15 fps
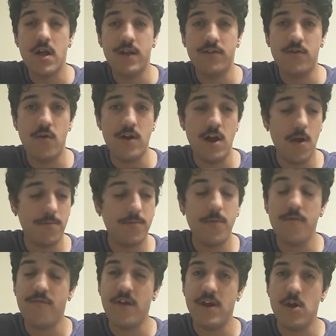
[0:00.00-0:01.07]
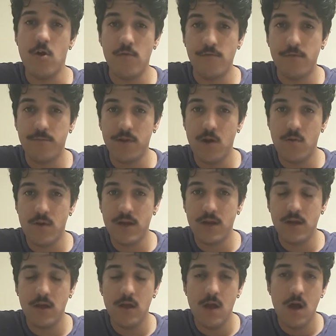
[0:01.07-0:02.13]
And so it helps prevent
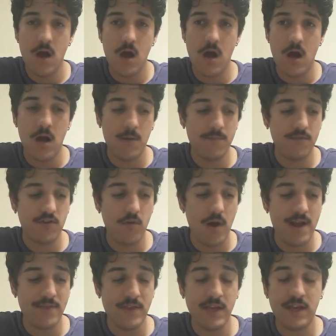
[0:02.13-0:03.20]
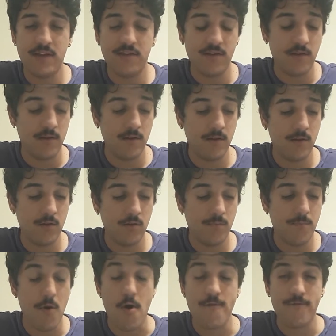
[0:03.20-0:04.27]
overblowing. So I think it's a
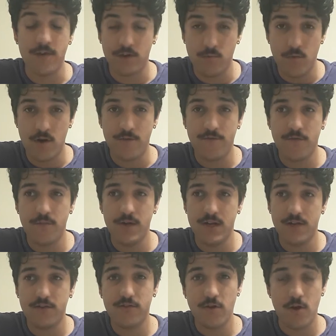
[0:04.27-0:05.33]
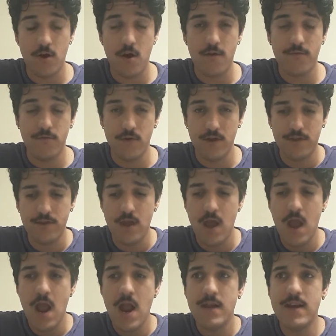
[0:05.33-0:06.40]
perfect one for me to start off with.
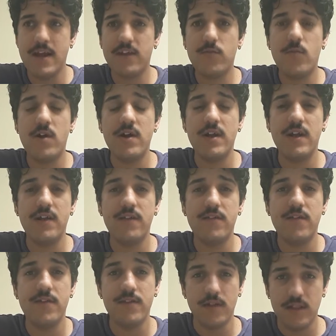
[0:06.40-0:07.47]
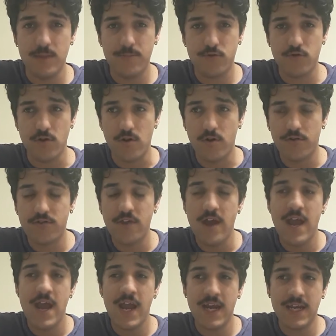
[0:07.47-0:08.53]
Next one is the lip trills.
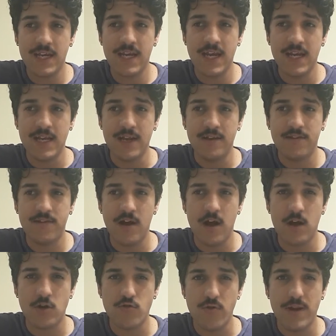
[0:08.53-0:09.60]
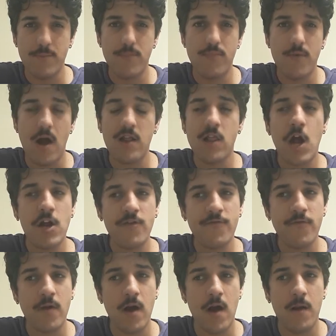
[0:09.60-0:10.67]
And again, it's a lot
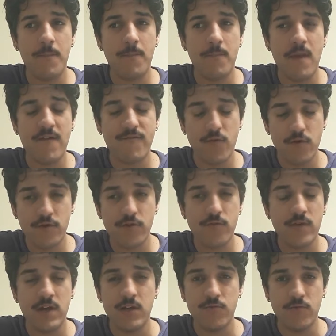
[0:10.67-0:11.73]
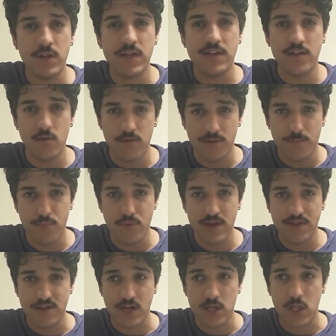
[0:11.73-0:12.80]
of, my first three really deal with
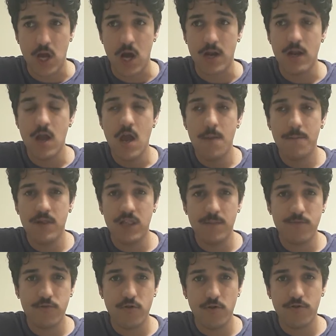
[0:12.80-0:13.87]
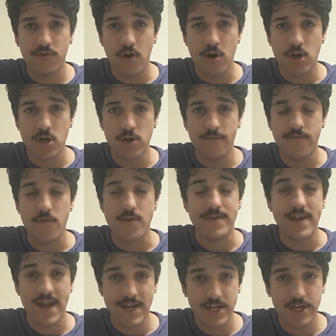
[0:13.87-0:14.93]
breathing a lot. But lip trills are good for
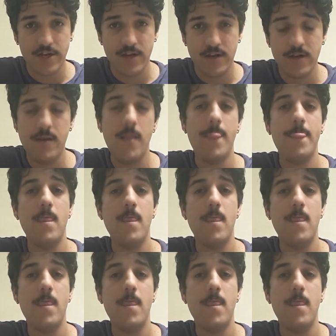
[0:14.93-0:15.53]
tension.